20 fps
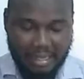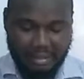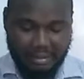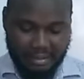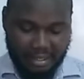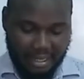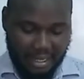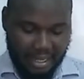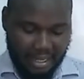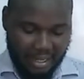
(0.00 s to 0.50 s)

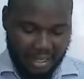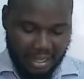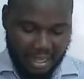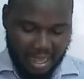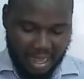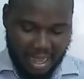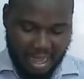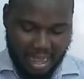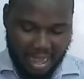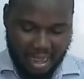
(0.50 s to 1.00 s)
the
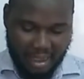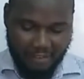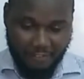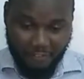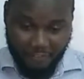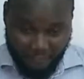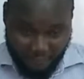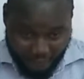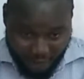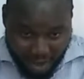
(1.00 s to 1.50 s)

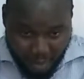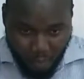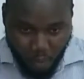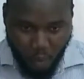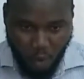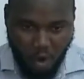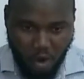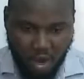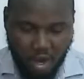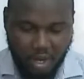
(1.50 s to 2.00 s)

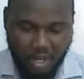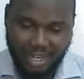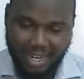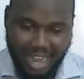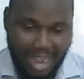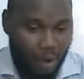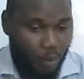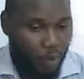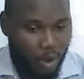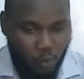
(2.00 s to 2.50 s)
framework
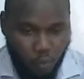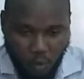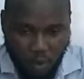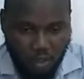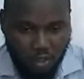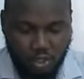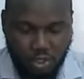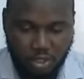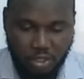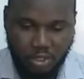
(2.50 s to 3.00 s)
that we
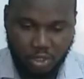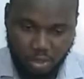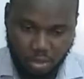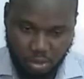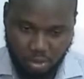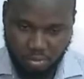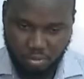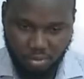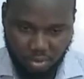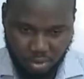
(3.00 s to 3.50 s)
want
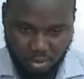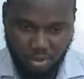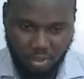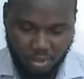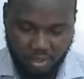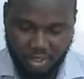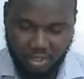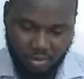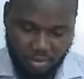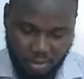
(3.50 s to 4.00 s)
to
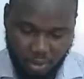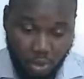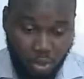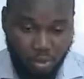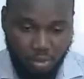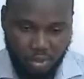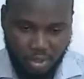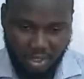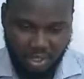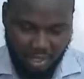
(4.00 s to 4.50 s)

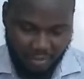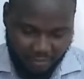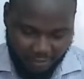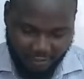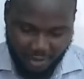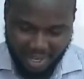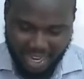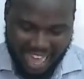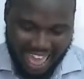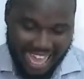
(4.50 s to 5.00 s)

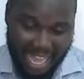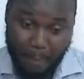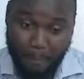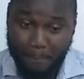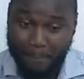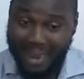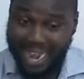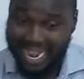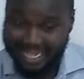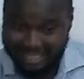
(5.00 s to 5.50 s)
use, like a
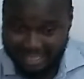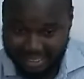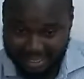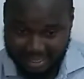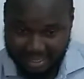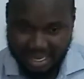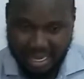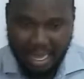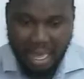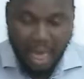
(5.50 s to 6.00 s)

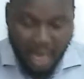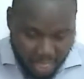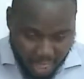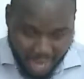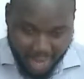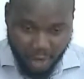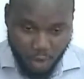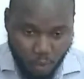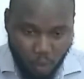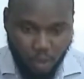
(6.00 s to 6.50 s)
path
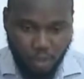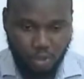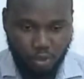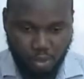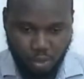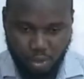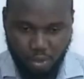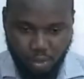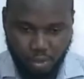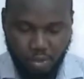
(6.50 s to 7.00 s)
that you want to
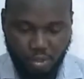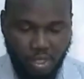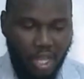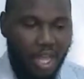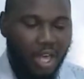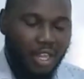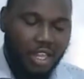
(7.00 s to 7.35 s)
use.